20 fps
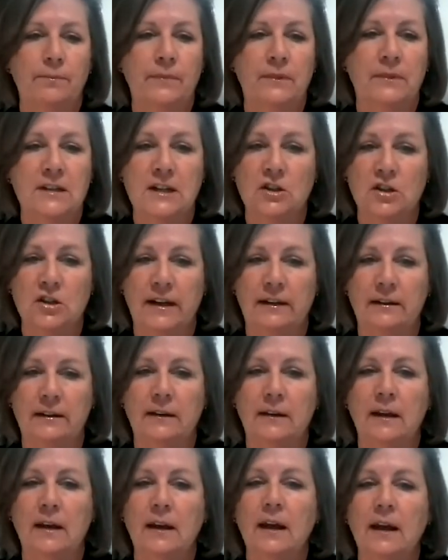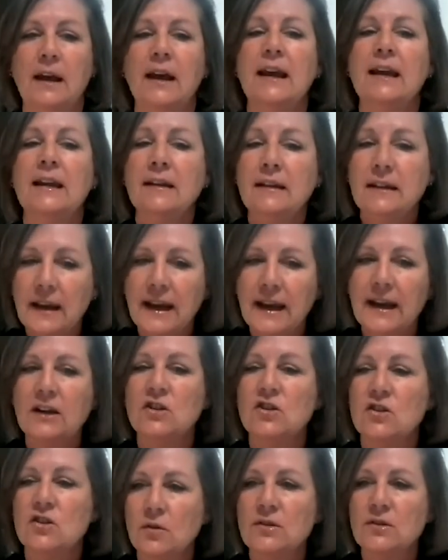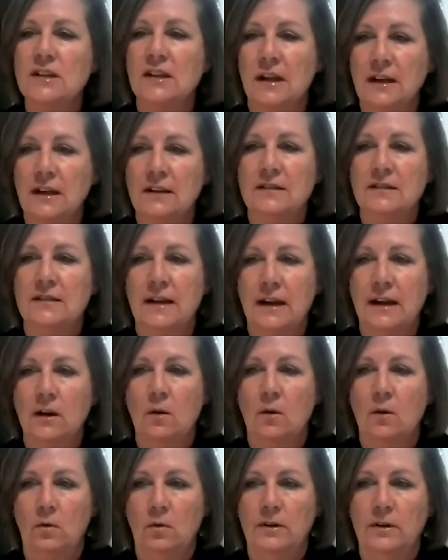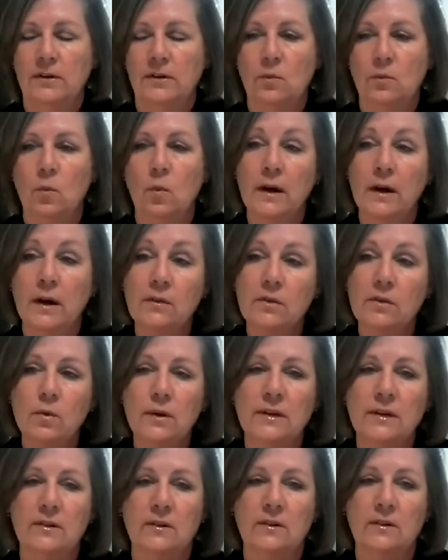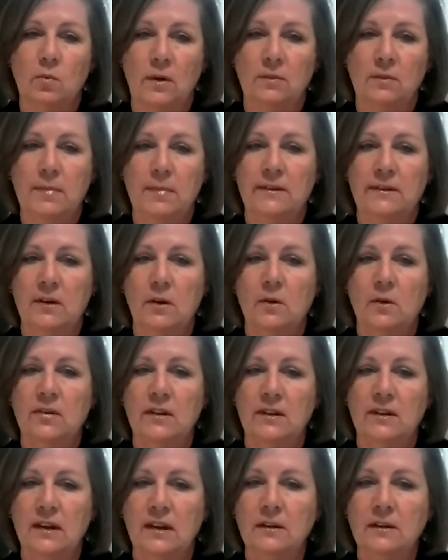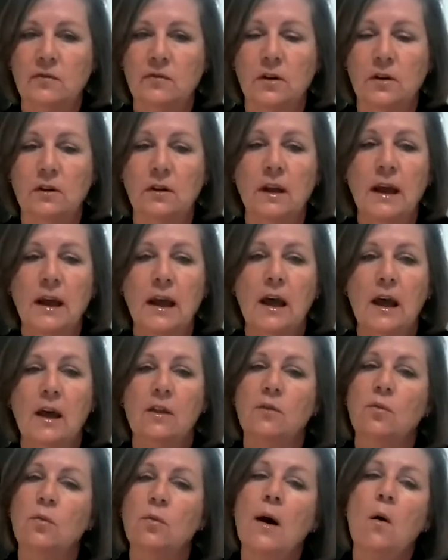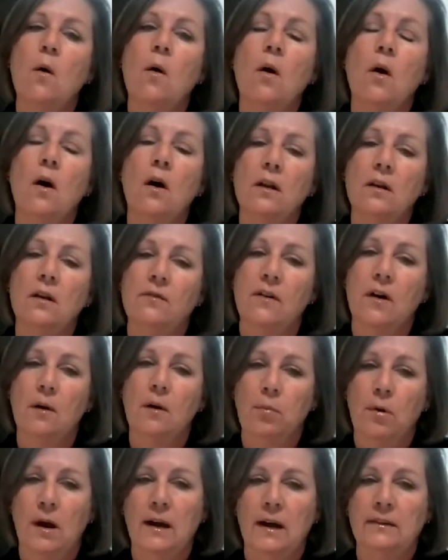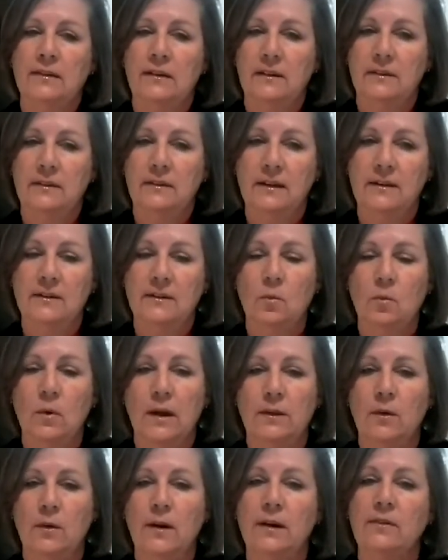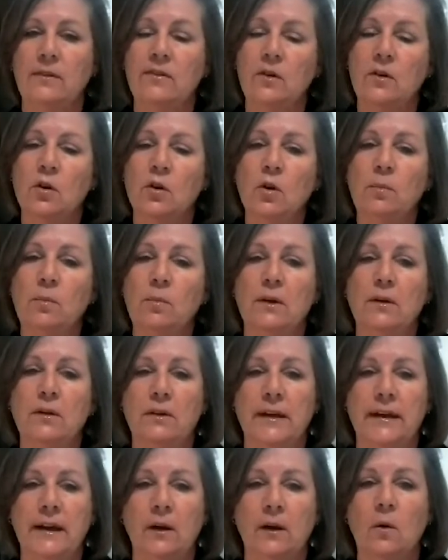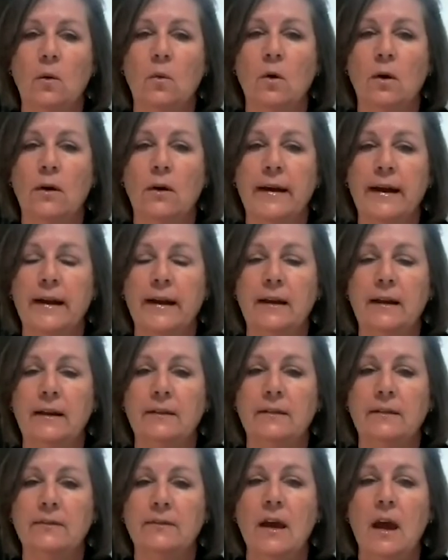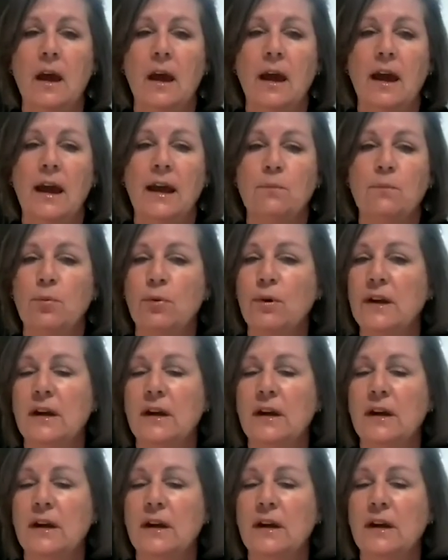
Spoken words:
teaching. Engage those key stakeholders. One of the reasons we've been so successful throughout all of our processes, whether it's the new building or it is a